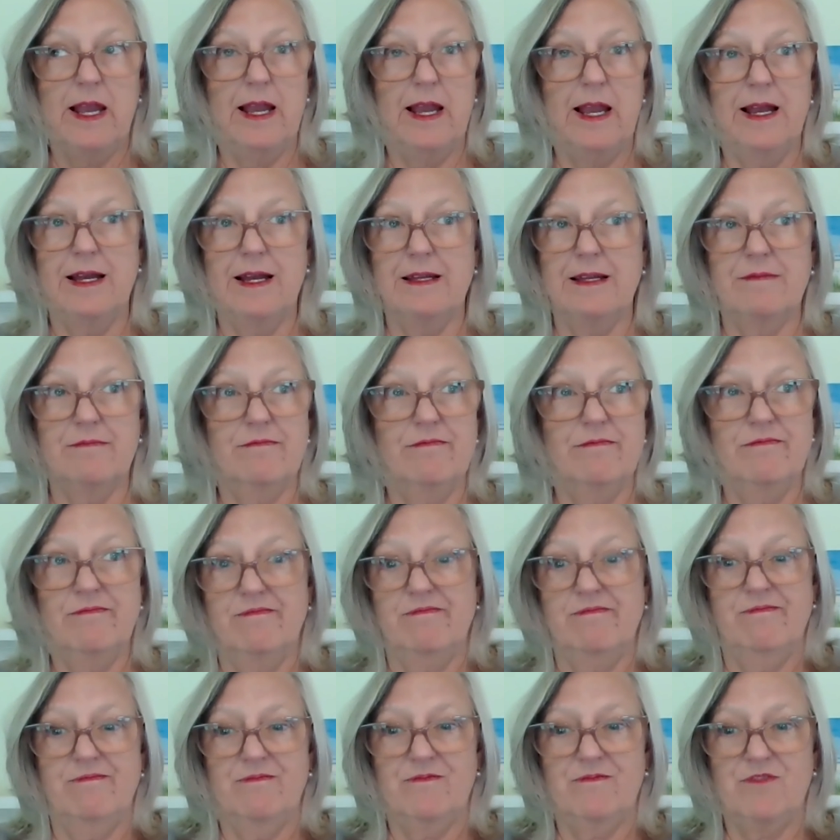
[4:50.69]
And
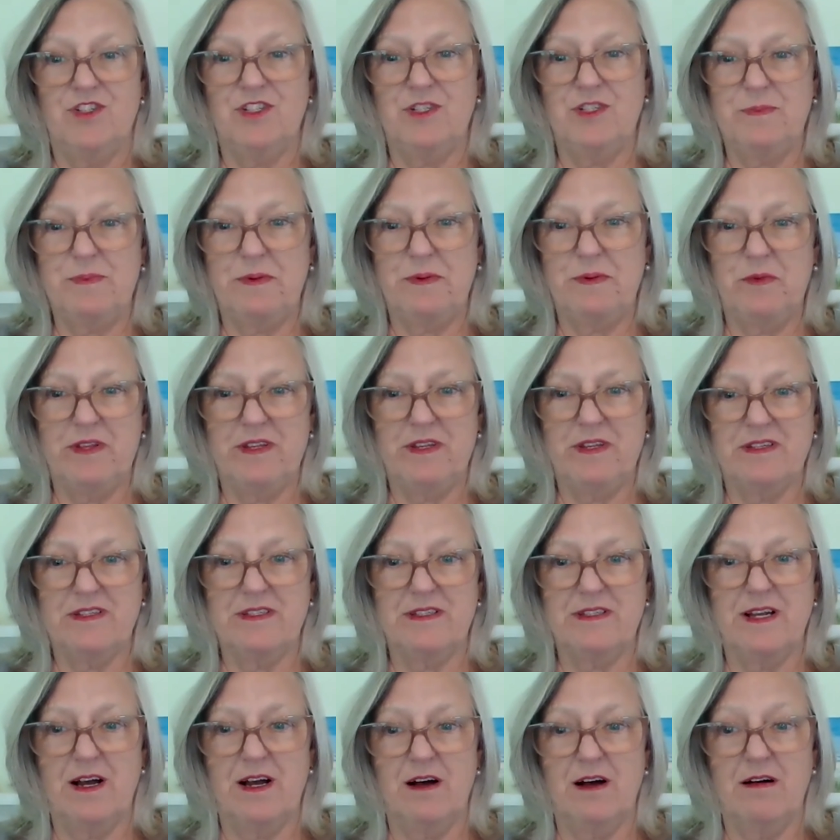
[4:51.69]
she's been with
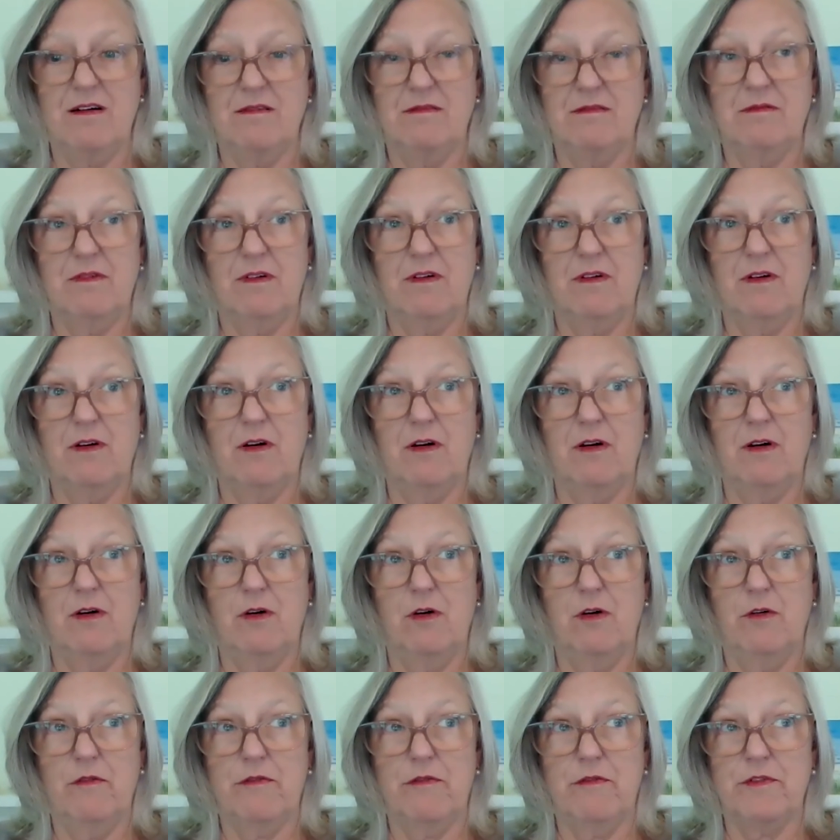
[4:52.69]
us now
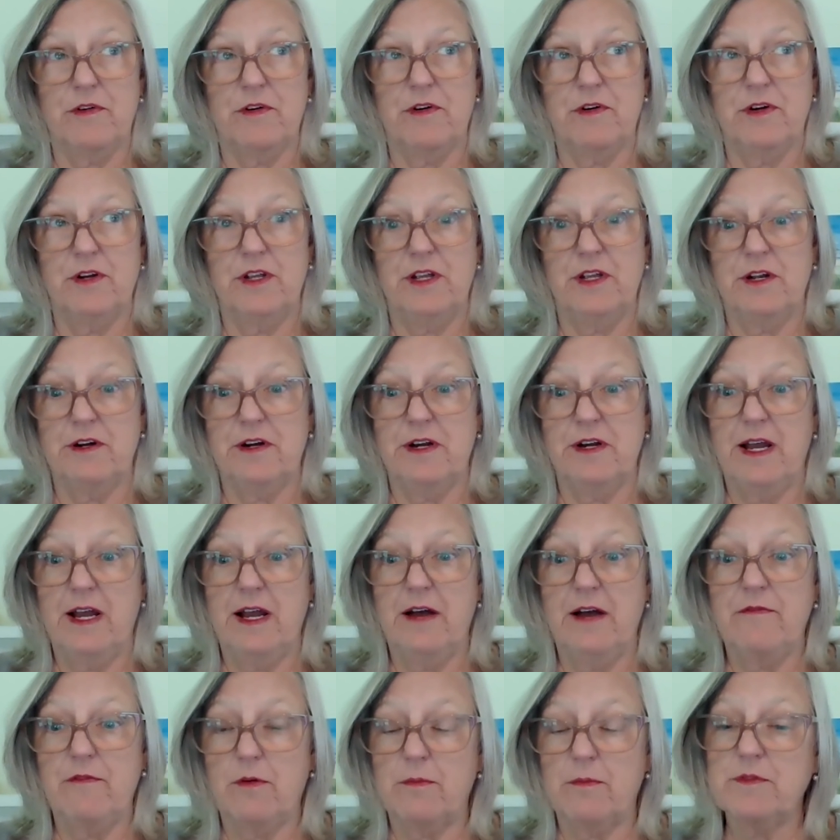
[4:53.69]
over a year and a
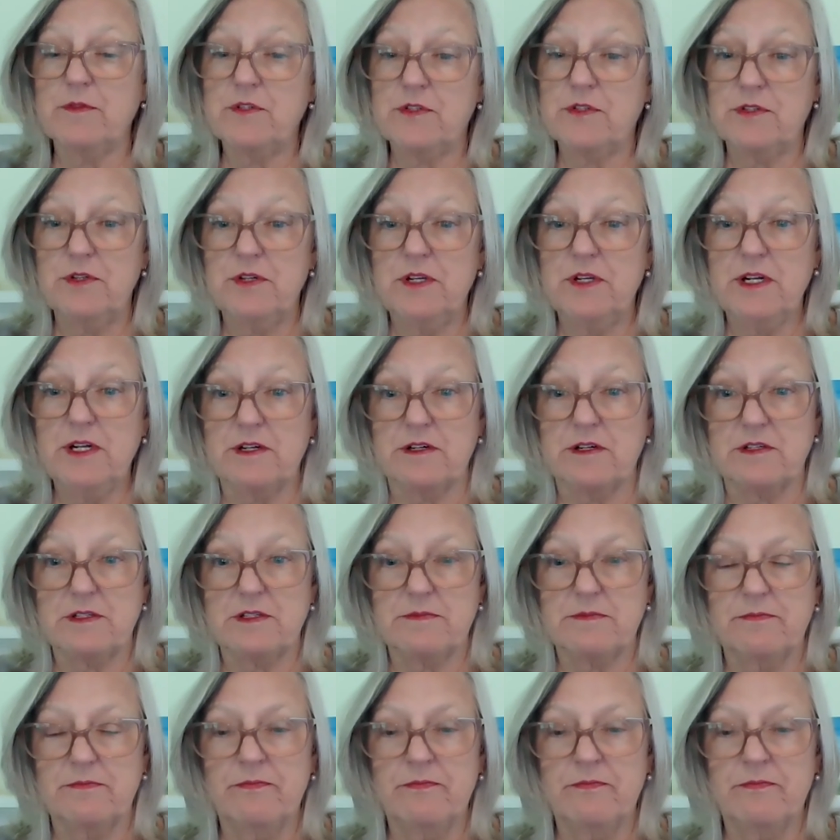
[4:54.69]
half, almost two years.